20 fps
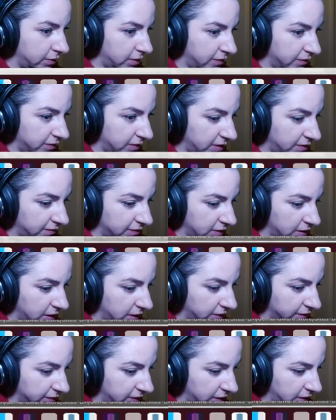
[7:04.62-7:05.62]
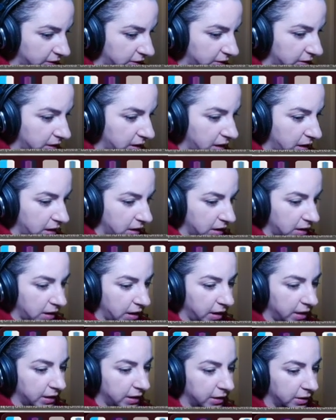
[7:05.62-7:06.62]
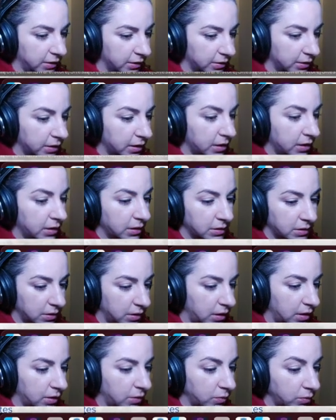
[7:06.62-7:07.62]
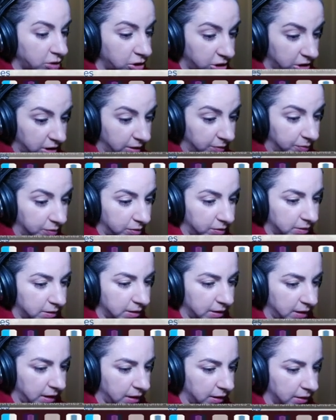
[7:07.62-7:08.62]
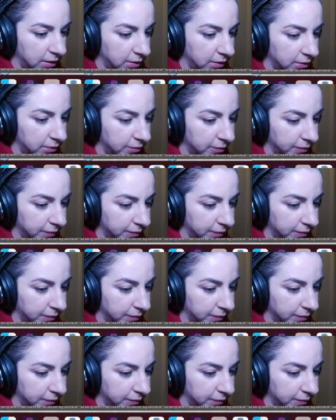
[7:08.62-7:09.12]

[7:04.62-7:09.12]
if they even have that. Canada. So they don't ship to Canada,